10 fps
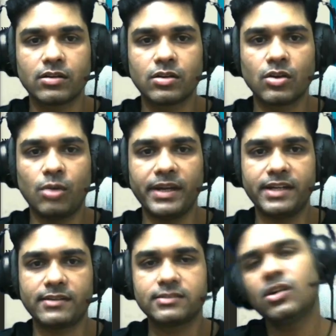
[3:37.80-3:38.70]
commit.
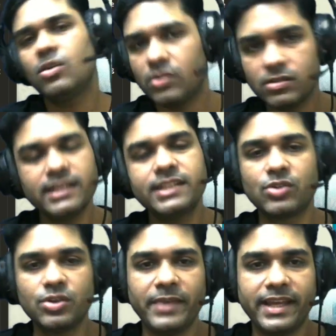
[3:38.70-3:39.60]
So it
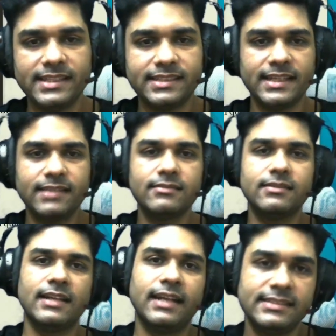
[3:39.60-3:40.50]
could be anything.
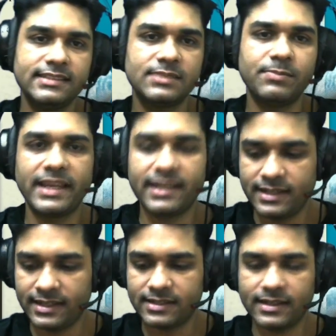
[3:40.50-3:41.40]
Let's just make
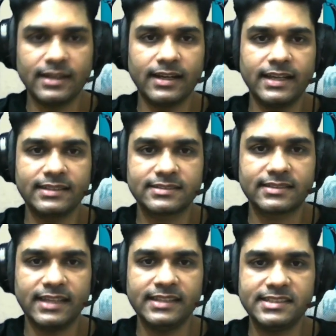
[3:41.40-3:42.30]
it as
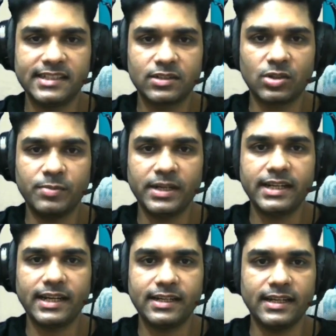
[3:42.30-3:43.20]
initial commit,
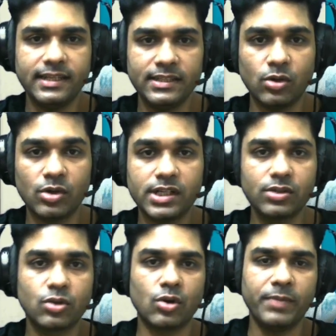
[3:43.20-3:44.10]
and in order
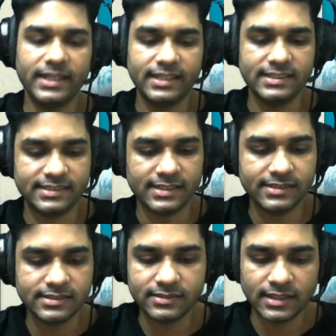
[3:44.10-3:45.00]
to commit these
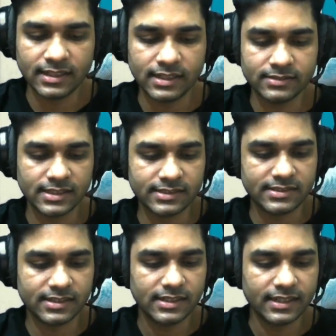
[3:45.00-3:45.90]
changes,
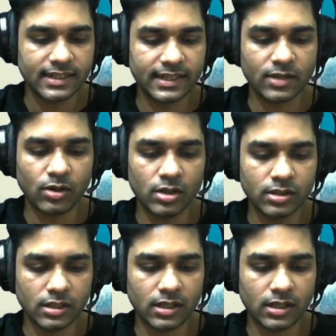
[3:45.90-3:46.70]
just click on